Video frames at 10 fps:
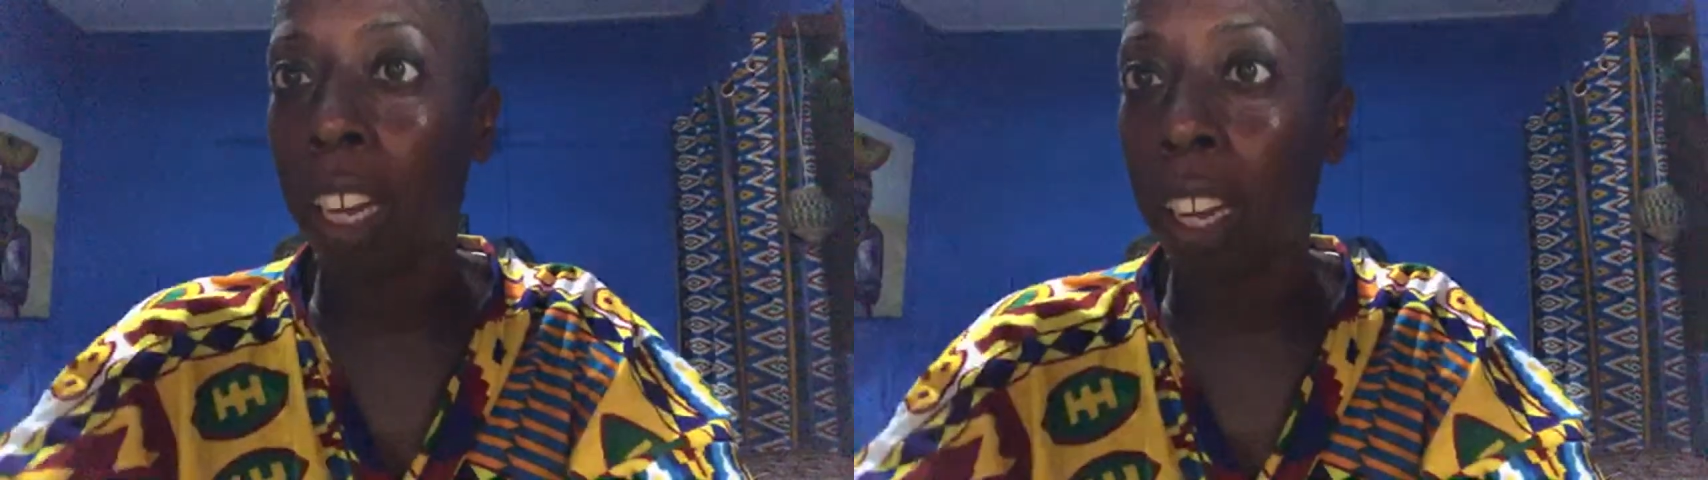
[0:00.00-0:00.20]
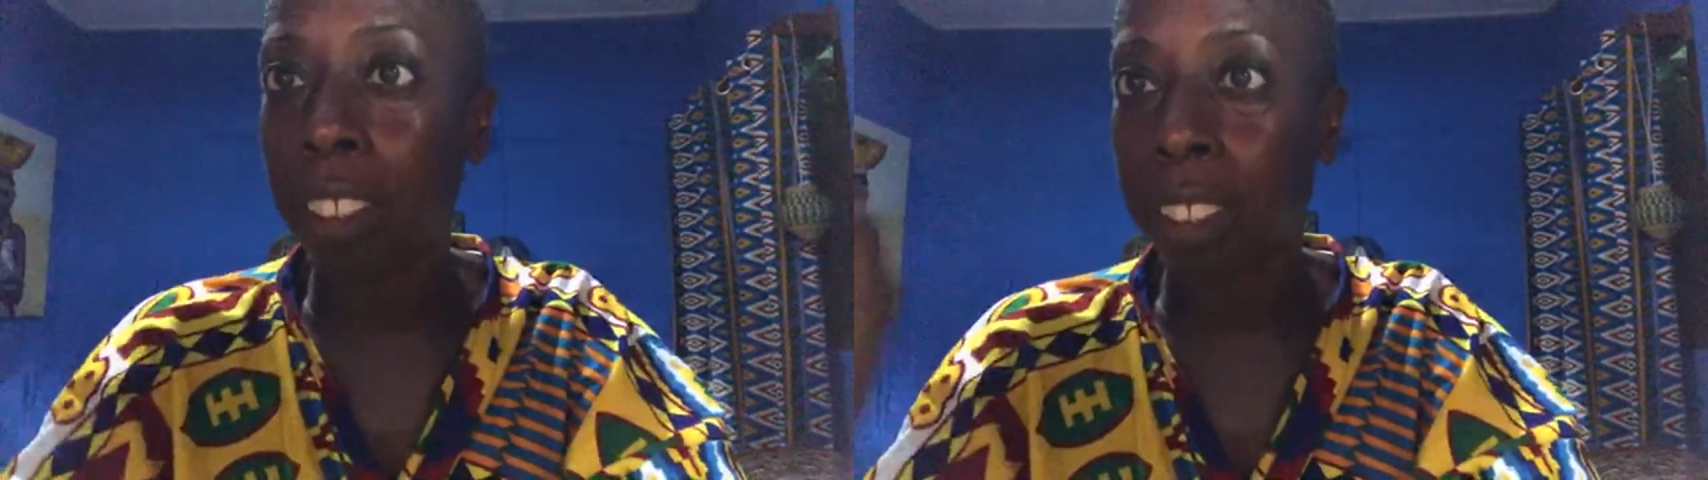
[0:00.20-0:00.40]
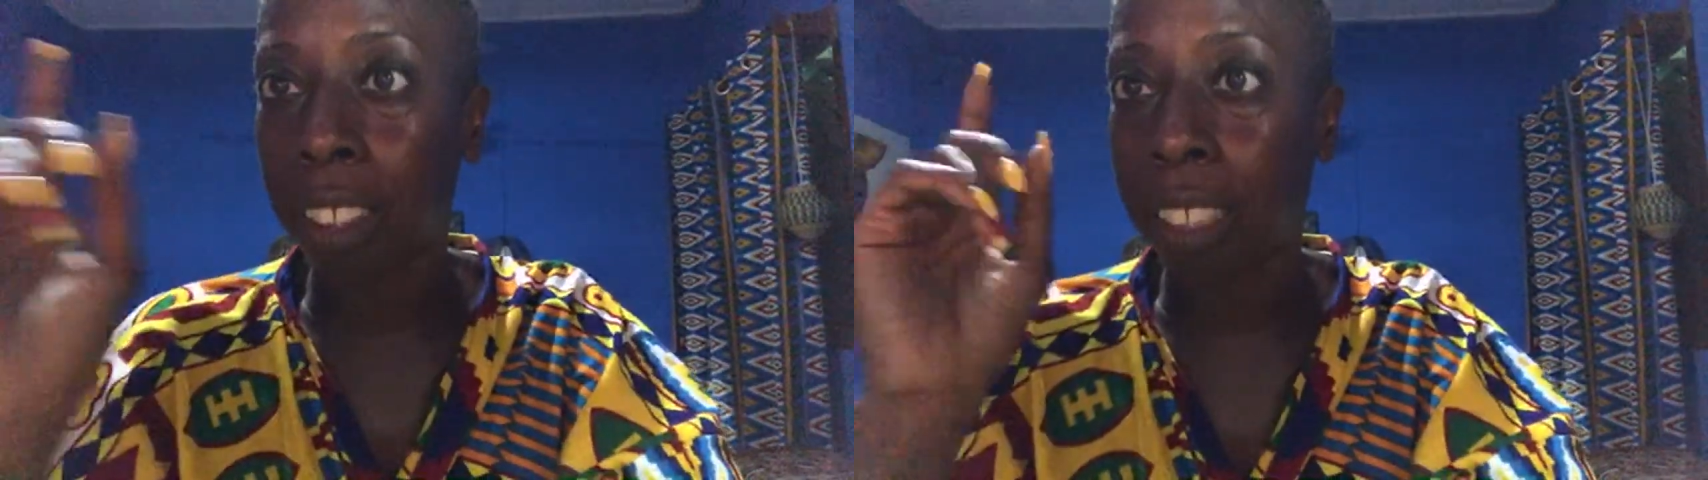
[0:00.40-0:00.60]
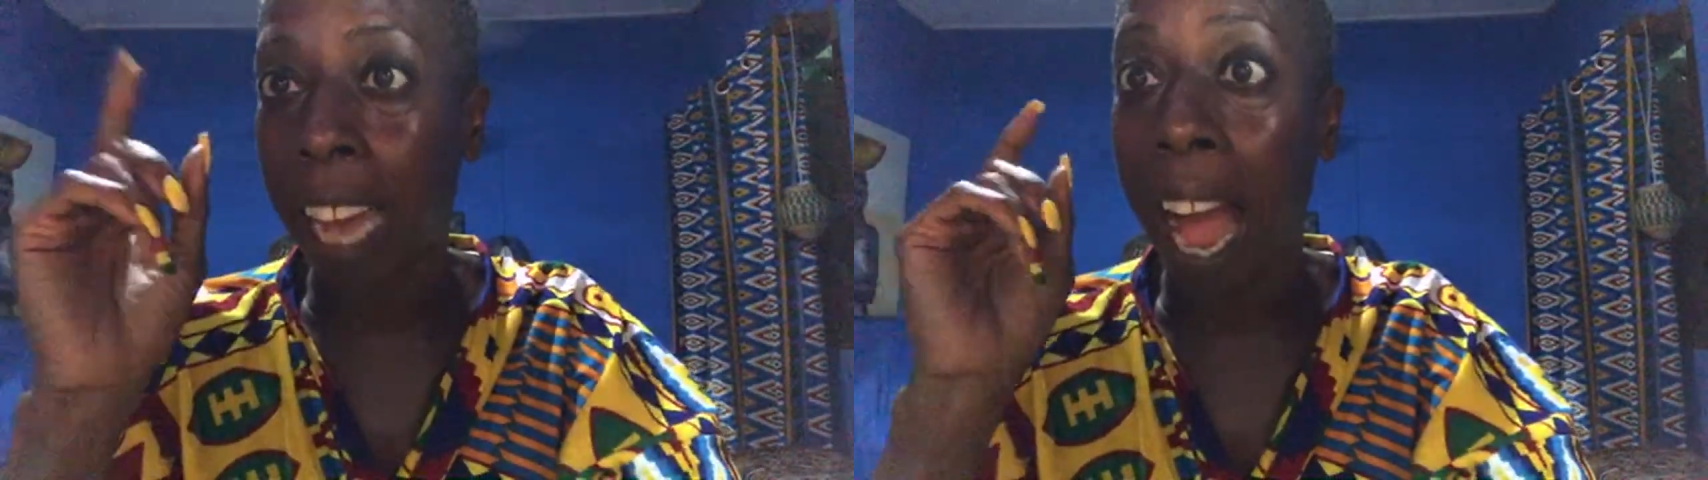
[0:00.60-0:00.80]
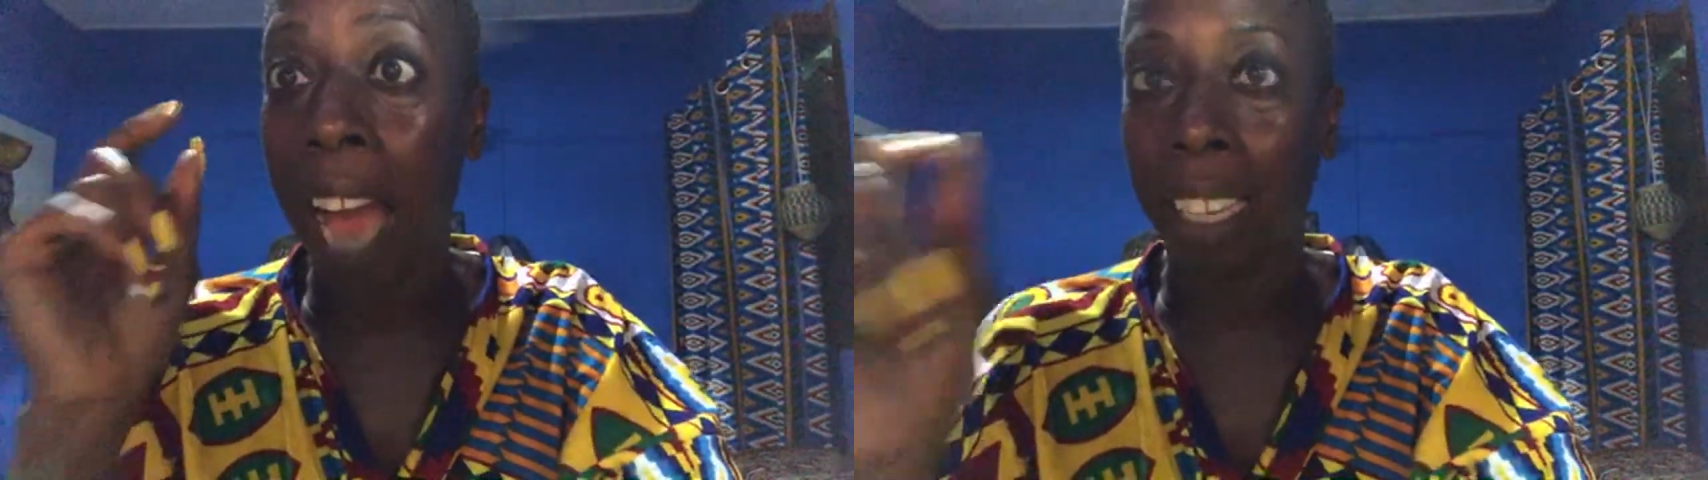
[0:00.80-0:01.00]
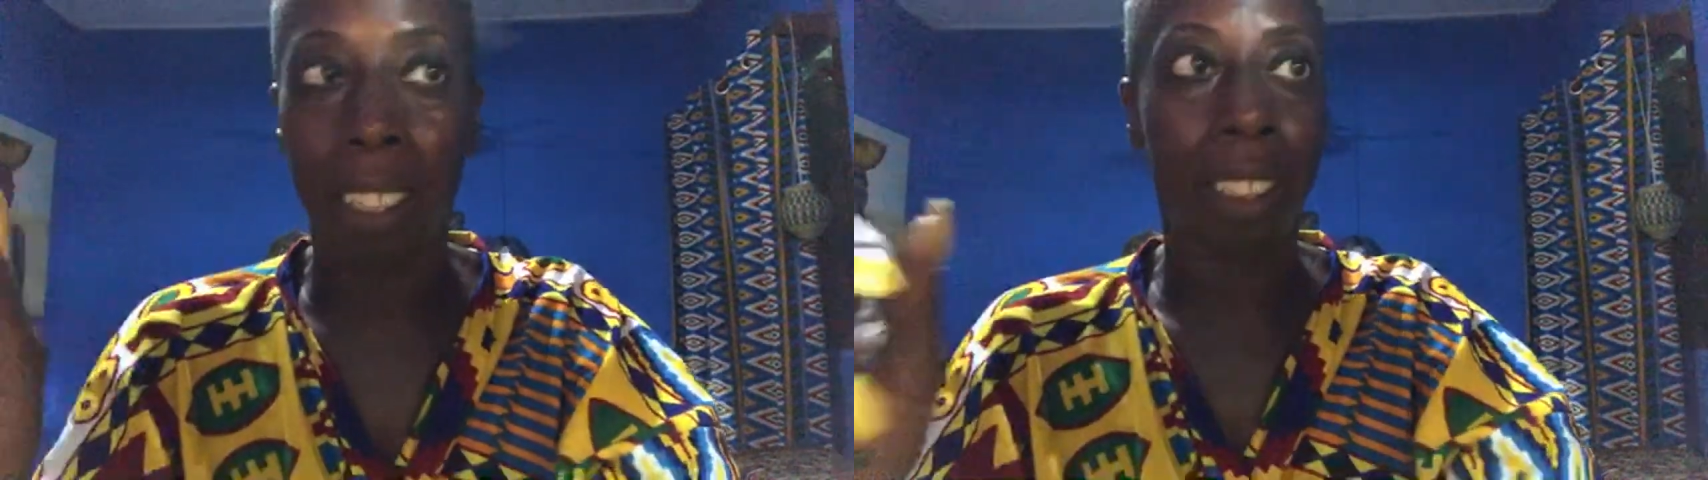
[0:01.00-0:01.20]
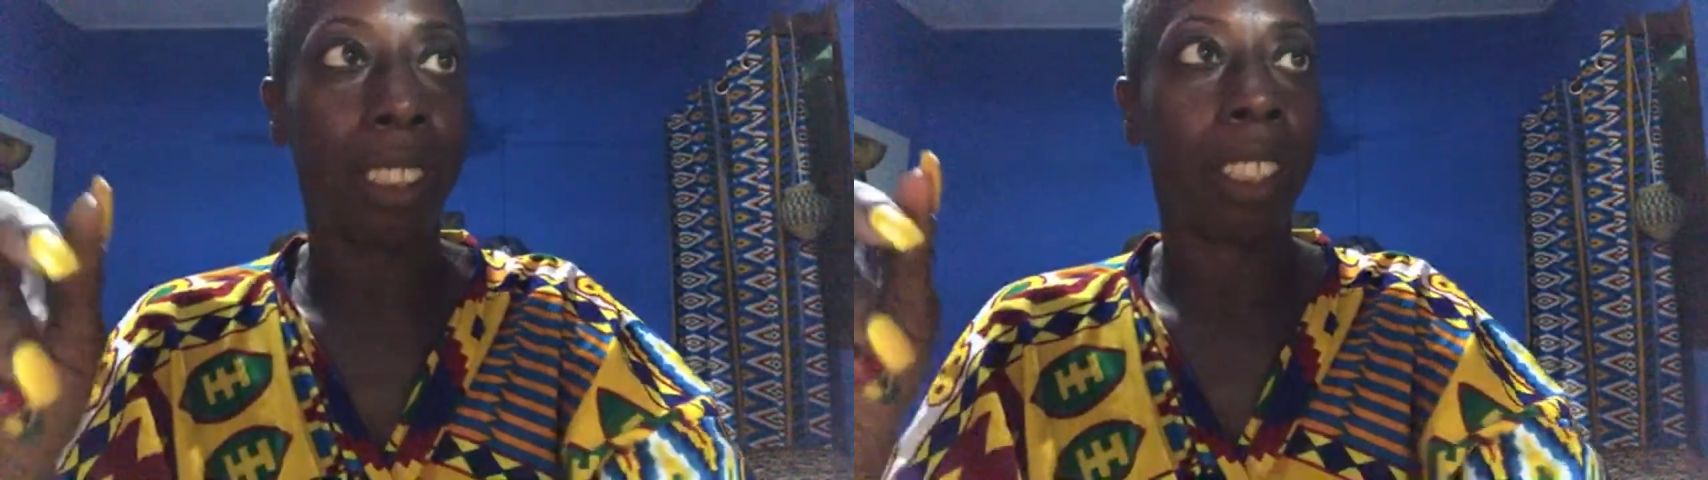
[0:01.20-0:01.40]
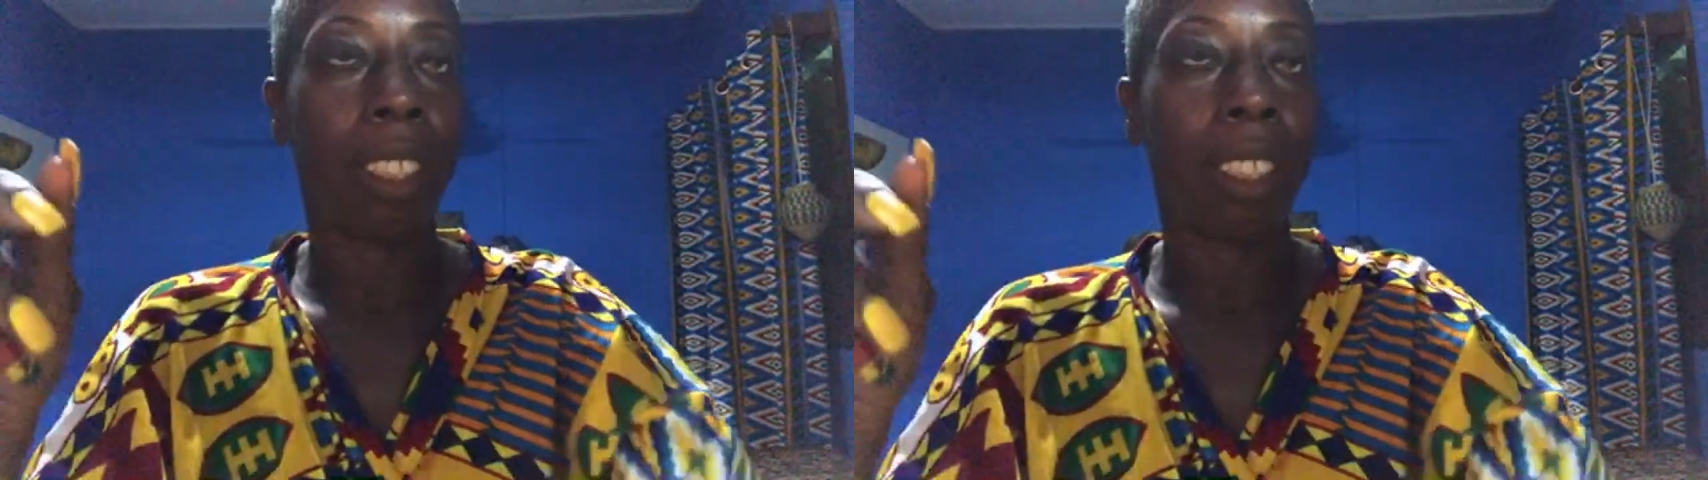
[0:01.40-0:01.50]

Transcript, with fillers: it took goddess